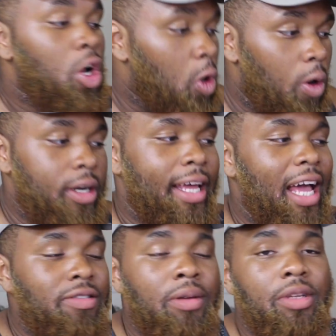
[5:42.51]
Corey they
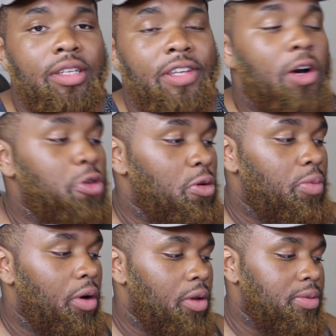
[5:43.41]
I have something to tell you,
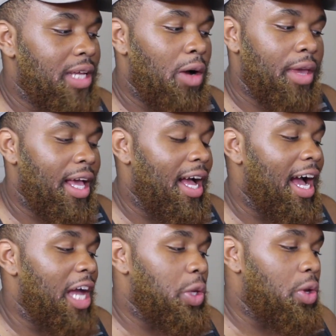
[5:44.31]
bro. You know what I'm saying? I don't care
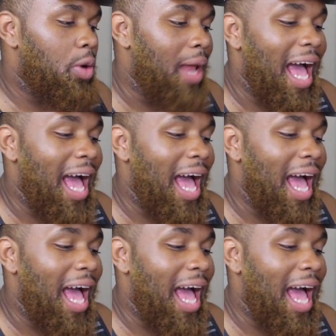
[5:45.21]
how you go.